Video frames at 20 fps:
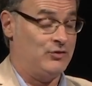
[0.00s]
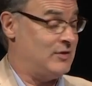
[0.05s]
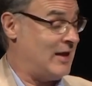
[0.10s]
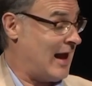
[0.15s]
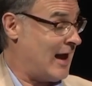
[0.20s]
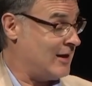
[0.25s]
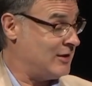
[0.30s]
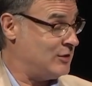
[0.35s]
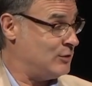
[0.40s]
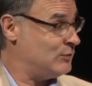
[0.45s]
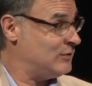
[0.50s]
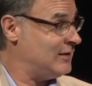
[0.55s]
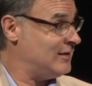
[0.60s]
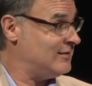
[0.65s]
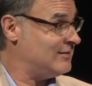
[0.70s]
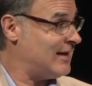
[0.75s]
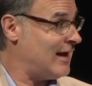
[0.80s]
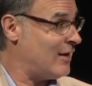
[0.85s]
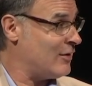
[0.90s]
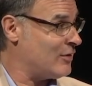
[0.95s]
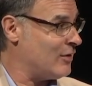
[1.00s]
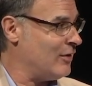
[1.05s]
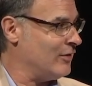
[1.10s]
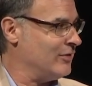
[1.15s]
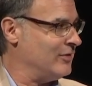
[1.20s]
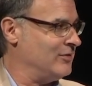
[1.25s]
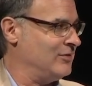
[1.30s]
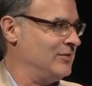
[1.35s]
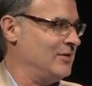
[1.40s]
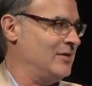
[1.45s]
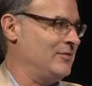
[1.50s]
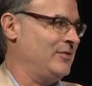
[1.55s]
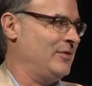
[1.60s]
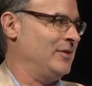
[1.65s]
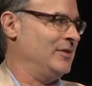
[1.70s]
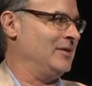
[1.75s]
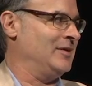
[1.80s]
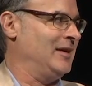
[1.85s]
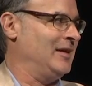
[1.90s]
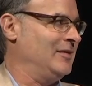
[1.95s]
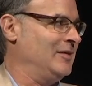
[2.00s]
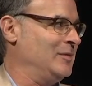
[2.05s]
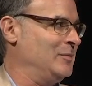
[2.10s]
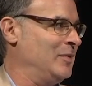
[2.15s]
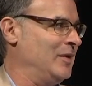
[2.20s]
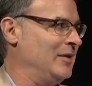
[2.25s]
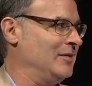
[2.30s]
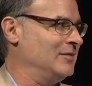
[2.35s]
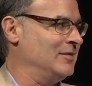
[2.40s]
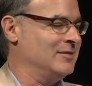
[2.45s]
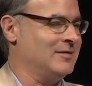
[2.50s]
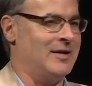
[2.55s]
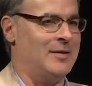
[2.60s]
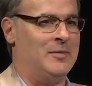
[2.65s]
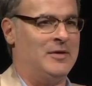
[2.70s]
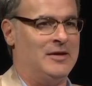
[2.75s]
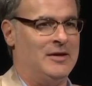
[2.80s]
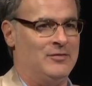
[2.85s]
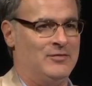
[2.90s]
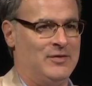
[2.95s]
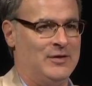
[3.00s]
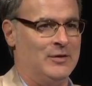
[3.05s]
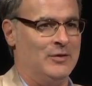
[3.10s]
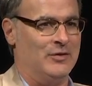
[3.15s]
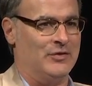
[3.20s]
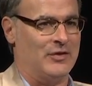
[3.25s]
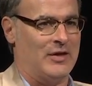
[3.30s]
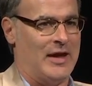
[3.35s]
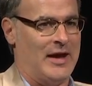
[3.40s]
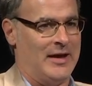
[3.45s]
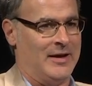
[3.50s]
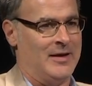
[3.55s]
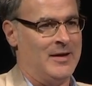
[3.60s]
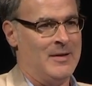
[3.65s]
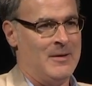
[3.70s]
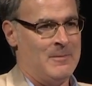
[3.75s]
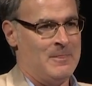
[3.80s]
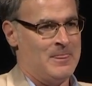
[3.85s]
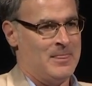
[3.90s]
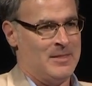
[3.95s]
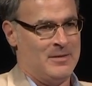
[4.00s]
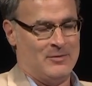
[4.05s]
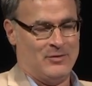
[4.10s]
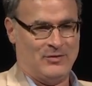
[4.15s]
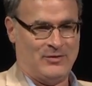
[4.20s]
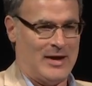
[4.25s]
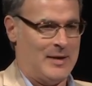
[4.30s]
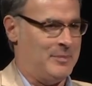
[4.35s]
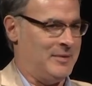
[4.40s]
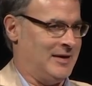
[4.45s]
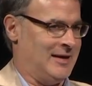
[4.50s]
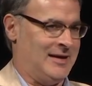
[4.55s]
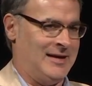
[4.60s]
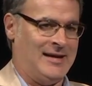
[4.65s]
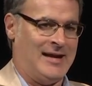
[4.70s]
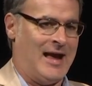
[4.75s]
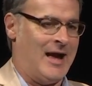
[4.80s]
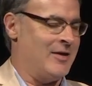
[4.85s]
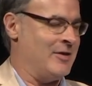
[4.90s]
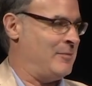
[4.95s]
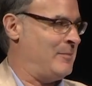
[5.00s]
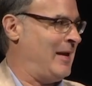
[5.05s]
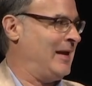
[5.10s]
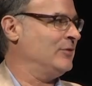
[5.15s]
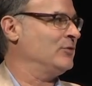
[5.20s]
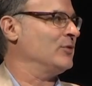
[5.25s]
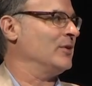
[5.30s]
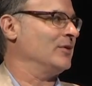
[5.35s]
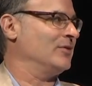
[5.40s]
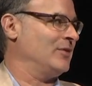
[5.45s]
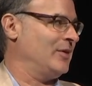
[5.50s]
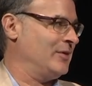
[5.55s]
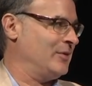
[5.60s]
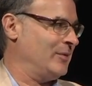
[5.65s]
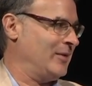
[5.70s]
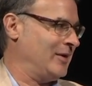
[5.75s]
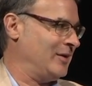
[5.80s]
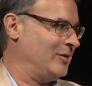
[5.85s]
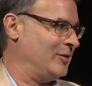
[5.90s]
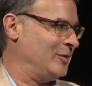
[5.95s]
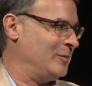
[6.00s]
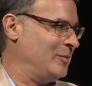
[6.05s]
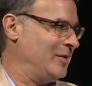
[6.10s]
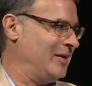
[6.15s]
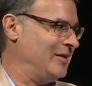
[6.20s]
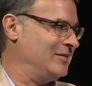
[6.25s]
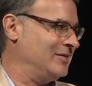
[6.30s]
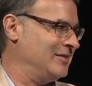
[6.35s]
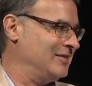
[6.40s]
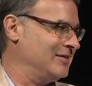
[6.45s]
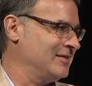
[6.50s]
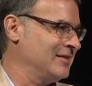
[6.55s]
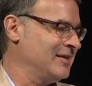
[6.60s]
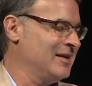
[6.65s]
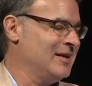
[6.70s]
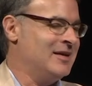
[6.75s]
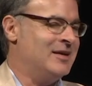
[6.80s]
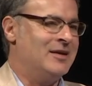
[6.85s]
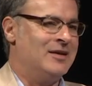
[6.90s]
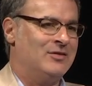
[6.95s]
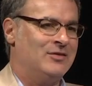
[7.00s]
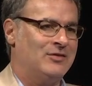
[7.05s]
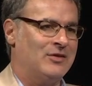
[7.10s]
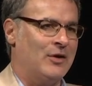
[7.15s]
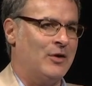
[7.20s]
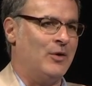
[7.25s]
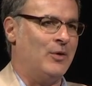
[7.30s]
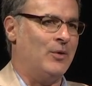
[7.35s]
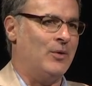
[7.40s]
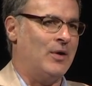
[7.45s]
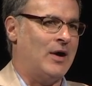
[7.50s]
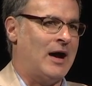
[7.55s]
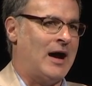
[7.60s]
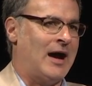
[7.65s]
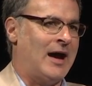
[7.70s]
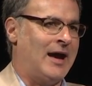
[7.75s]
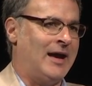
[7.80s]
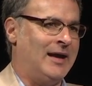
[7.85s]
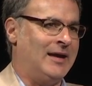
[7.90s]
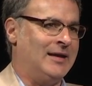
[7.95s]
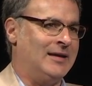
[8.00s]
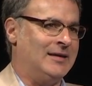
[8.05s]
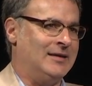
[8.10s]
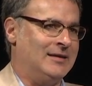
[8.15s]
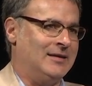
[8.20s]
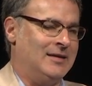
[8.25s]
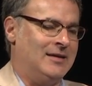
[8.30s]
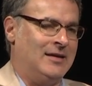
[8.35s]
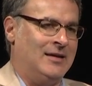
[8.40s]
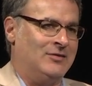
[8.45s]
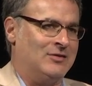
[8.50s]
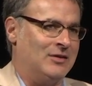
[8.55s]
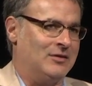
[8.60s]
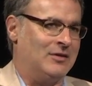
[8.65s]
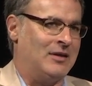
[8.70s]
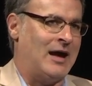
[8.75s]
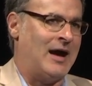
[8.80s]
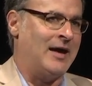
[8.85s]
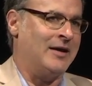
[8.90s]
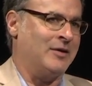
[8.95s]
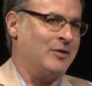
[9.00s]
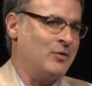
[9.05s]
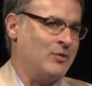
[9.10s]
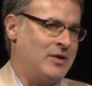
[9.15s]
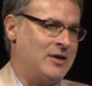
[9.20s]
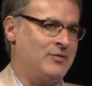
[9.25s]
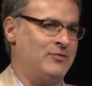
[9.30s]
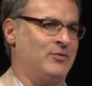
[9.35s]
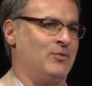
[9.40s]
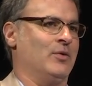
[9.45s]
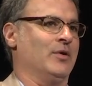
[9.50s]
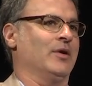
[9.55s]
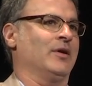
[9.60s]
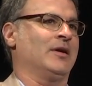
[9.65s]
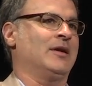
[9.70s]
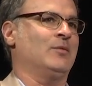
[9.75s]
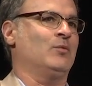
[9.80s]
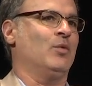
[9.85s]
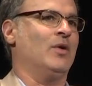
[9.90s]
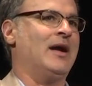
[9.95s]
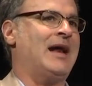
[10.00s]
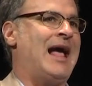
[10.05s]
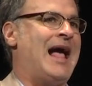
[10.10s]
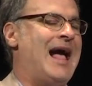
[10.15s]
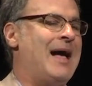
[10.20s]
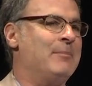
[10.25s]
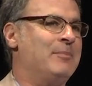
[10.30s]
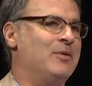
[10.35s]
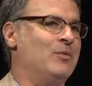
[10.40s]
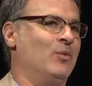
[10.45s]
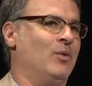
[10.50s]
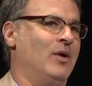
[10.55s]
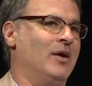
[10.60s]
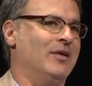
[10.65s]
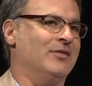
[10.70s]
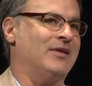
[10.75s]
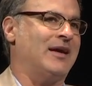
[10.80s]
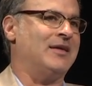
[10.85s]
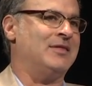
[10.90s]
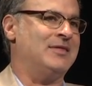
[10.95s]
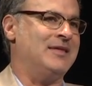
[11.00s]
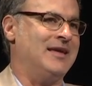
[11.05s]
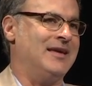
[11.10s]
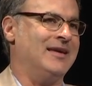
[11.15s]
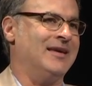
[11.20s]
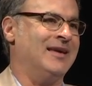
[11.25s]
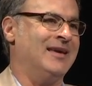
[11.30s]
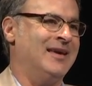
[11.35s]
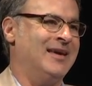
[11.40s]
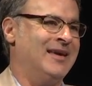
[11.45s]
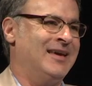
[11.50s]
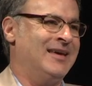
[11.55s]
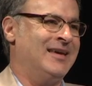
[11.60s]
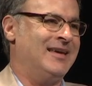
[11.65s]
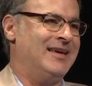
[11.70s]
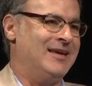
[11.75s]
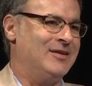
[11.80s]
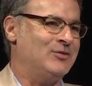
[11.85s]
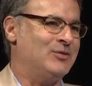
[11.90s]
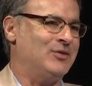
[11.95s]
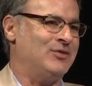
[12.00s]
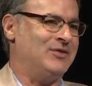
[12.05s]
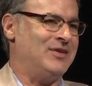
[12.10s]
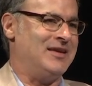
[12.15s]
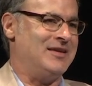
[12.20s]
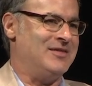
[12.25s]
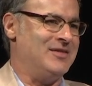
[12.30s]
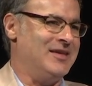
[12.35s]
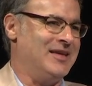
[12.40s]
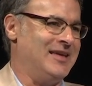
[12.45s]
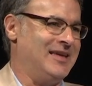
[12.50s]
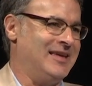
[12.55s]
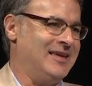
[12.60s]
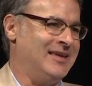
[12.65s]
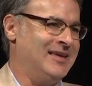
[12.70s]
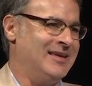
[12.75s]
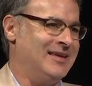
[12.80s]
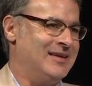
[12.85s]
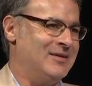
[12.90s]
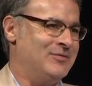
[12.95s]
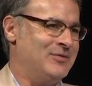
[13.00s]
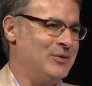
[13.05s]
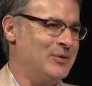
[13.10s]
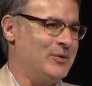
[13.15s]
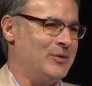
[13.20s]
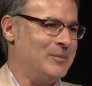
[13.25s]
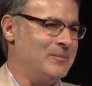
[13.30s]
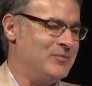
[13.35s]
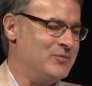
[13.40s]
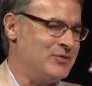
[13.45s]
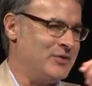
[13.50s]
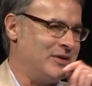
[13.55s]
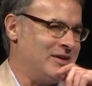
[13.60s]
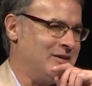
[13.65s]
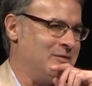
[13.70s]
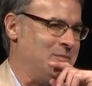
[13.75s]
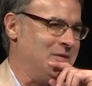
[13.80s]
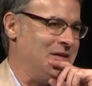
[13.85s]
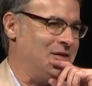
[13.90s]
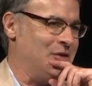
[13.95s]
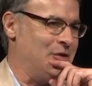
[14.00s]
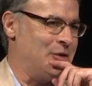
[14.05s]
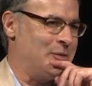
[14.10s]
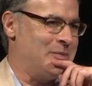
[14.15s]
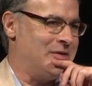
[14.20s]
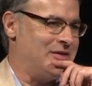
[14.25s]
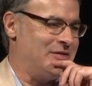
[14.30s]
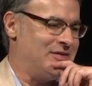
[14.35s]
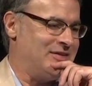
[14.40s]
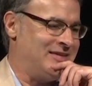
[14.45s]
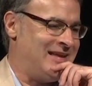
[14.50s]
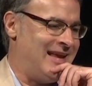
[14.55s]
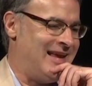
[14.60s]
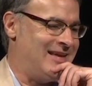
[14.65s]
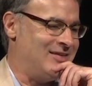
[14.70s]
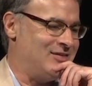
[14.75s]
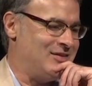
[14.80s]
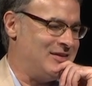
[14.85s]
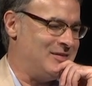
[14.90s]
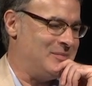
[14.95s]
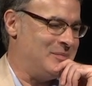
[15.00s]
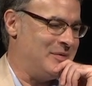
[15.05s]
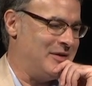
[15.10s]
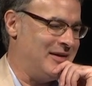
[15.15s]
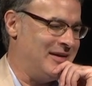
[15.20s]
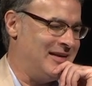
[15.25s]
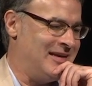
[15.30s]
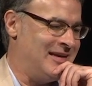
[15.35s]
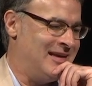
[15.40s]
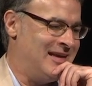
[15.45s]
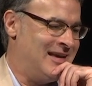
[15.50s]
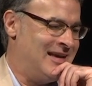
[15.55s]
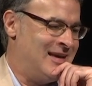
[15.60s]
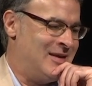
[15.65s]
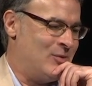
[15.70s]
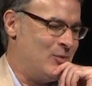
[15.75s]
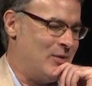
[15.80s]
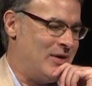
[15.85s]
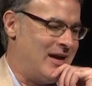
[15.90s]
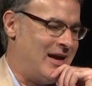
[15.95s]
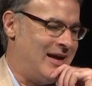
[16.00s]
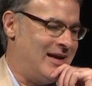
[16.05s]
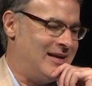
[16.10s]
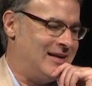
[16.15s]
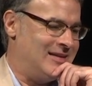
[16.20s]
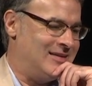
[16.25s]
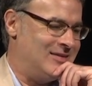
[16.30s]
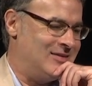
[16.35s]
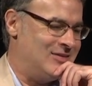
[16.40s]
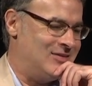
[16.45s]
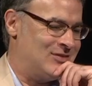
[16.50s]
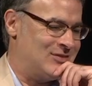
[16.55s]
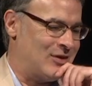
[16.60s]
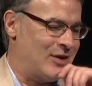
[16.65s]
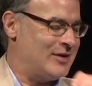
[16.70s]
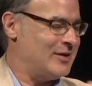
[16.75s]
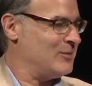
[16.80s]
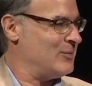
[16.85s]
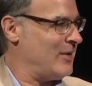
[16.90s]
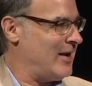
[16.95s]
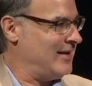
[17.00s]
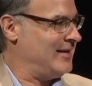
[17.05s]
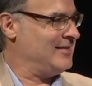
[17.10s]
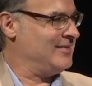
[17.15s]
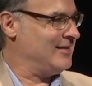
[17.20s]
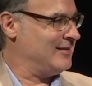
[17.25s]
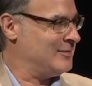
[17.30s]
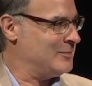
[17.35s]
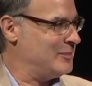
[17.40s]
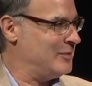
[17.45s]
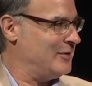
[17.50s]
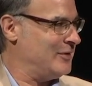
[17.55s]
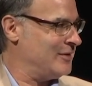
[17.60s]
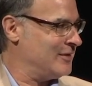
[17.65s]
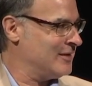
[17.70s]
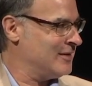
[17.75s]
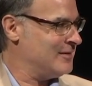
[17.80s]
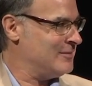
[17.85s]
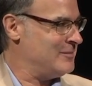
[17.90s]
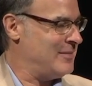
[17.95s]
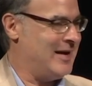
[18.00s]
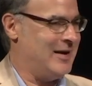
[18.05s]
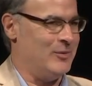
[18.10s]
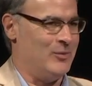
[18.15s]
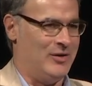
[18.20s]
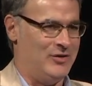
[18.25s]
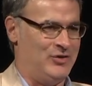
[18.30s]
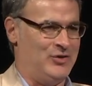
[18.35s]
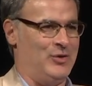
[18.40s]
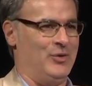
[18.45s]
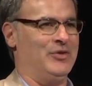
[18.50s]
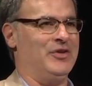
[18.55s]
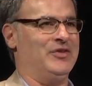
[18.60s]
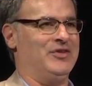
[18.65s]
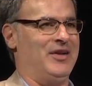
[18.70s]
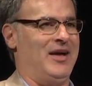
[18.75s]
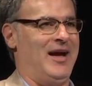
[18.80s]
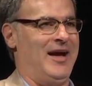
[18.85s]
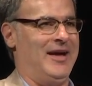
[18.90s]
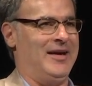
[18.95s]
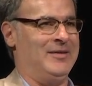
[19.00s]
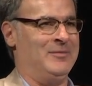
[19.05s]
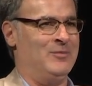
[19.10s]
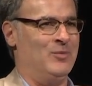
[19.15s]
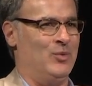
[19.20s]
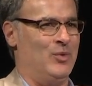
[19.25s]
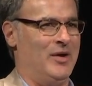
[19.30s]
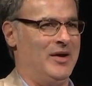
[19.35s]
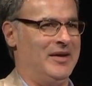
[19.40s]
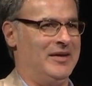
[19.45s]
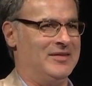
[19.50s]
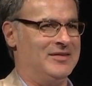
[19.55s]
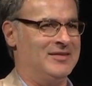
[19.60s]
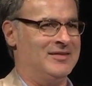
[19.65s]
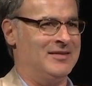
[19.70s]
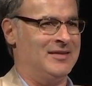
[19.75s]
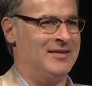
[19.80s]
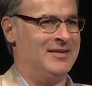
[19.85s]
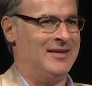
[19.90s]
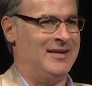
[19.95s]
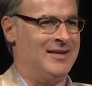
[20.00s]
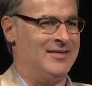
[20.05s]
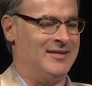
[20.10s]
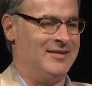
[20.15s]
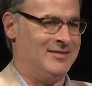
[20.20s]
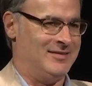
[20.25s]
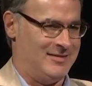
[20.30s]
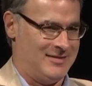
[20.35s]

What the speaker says: how do you tease out all this stuff on a daily basis? I mean, it feels like stepping in and out of the matrix on a regular basis. So it's a lot of grief work. And what happened was, I think, interestingly, if you'll forgive me a little bit of a tangent, but when I started writing this book, my original design was, and